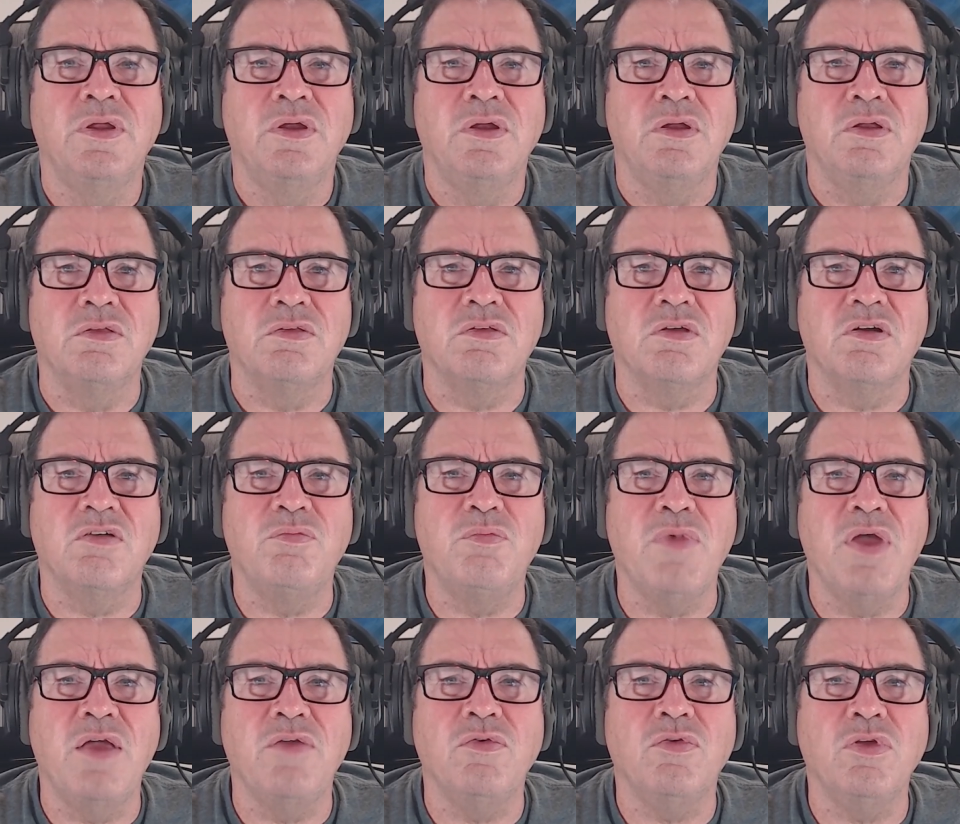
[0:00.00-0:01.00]
Instead of
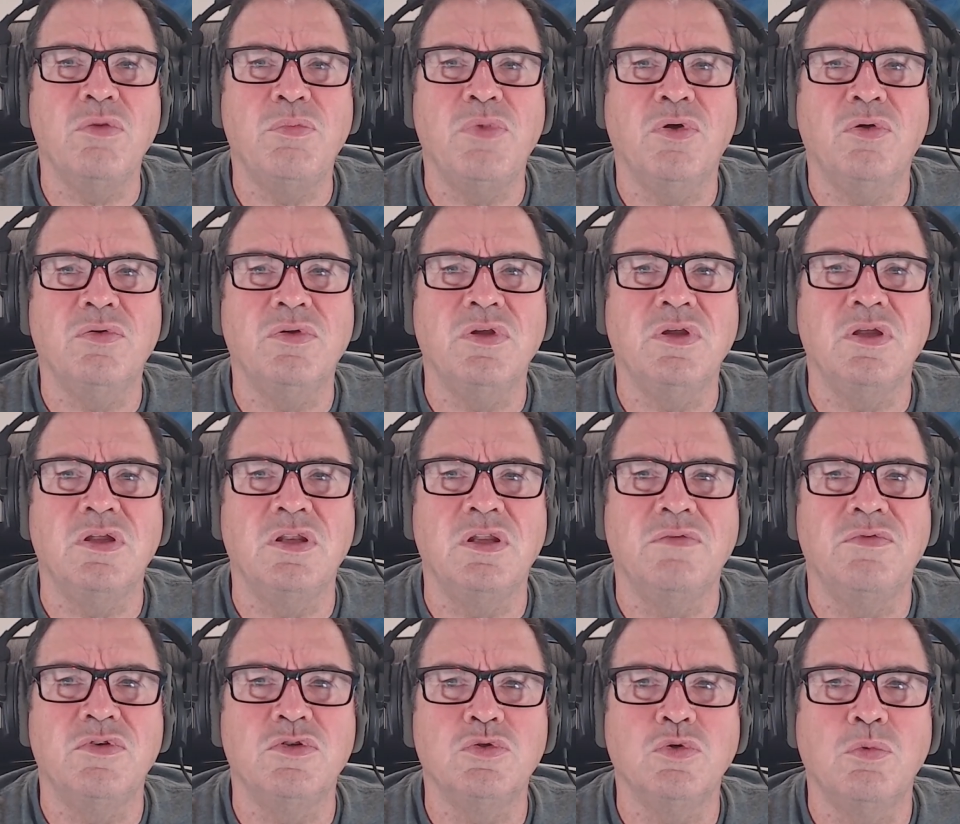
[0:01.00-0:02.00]
manually building
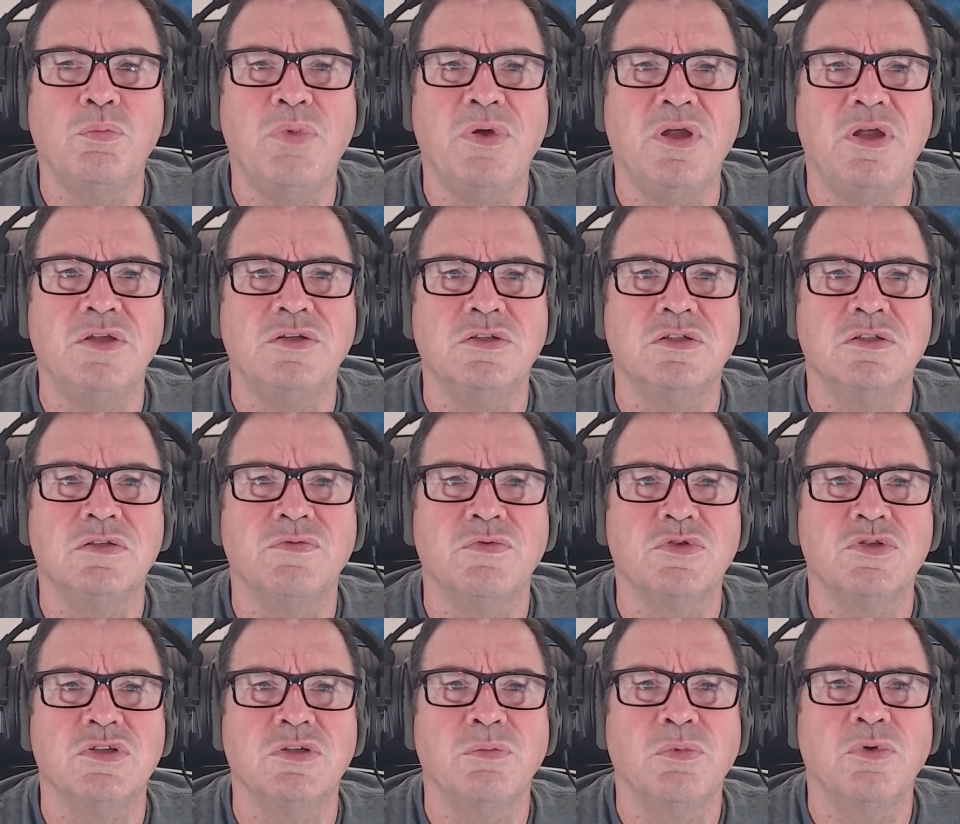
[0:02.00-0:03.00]
individual pages for
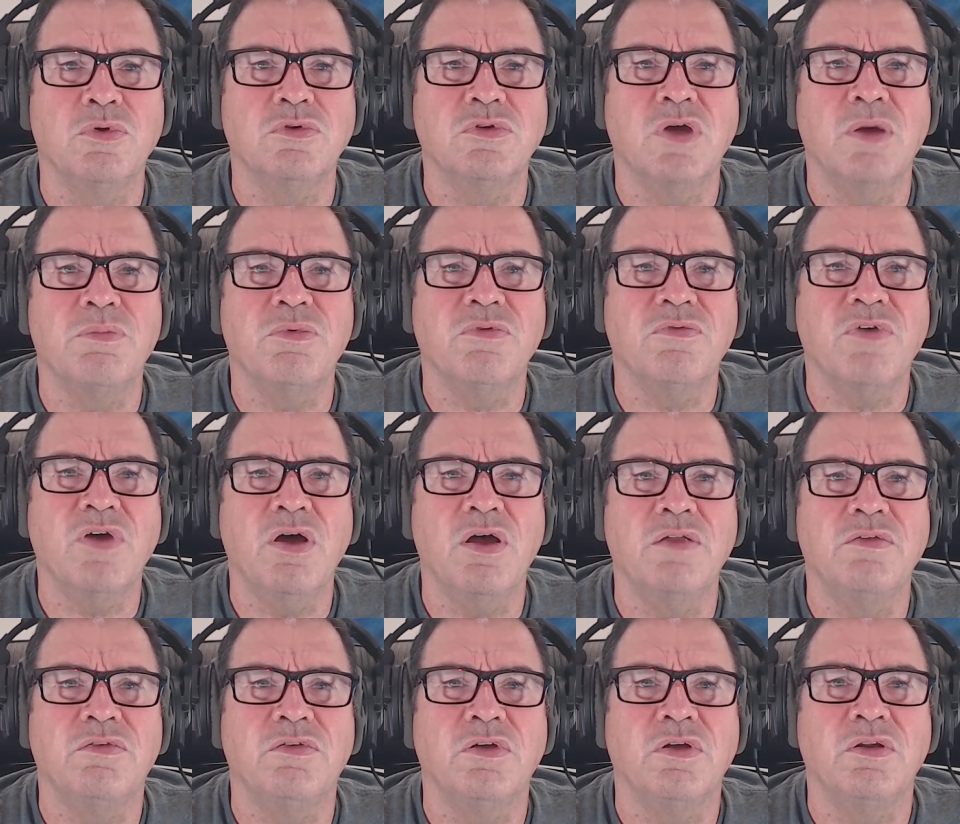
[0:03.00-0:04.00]
similar types of
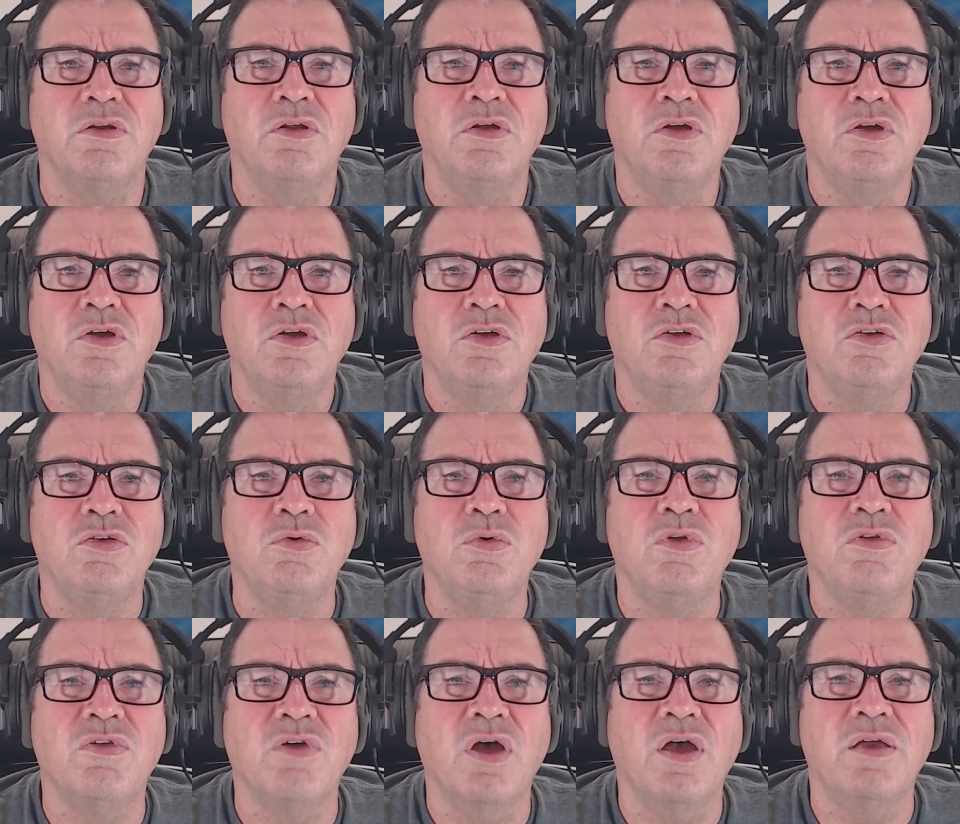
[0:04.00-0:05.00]
content, you
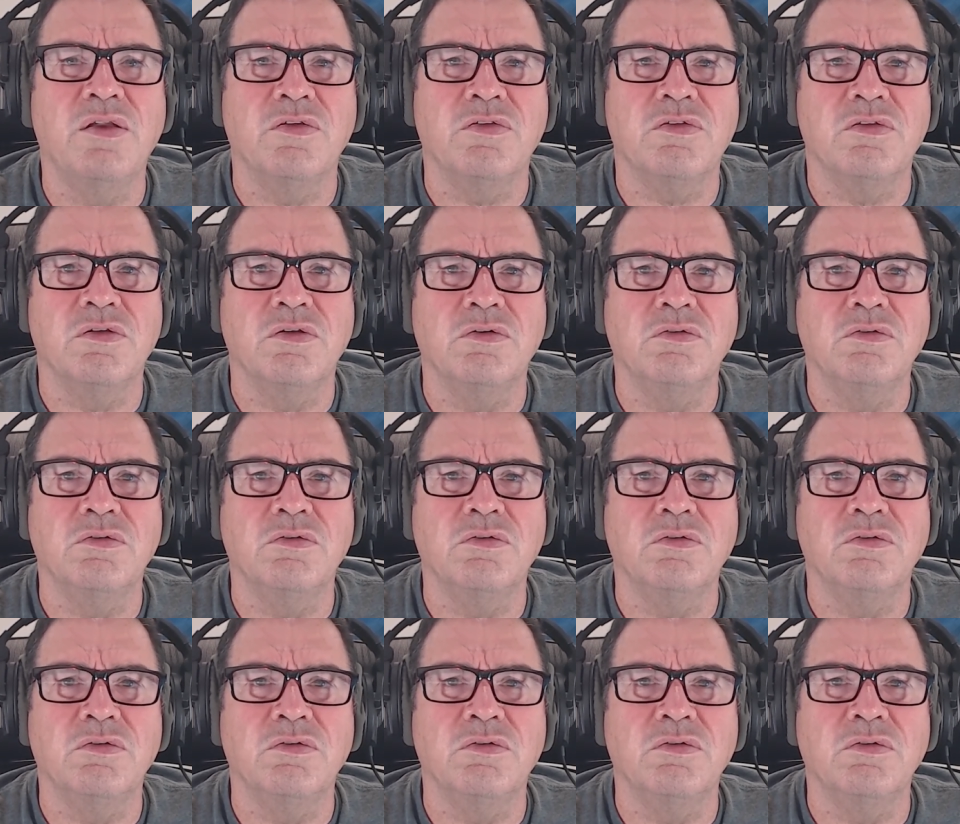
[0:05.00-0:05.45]
design a single